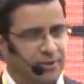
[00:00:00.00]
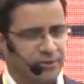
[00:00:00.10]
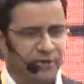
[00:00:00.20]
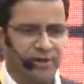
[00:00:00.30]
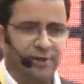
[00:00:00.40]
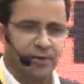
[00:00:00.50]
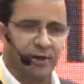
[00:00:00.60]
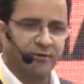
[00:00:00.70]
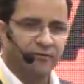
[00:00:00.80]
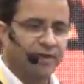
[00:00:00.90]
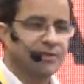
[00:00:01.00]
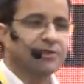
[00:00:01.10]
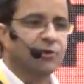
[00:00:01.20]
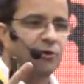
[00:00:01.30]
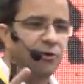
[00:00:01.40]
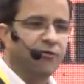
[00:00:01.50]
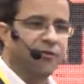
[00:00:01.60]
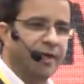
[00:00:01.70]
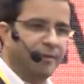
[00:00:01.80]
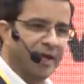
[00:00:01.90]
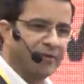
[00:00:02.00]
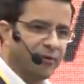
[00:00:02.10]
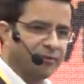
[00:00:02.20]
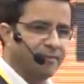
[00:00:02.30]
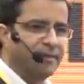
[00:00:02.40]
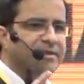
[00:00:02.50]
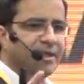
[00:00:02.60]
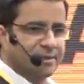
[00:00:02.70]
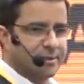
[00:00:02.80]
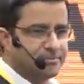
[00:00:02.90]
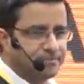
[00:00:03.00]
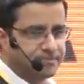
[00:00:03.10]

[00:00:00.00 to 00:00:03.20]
So one of the problems was slow feedback from the business.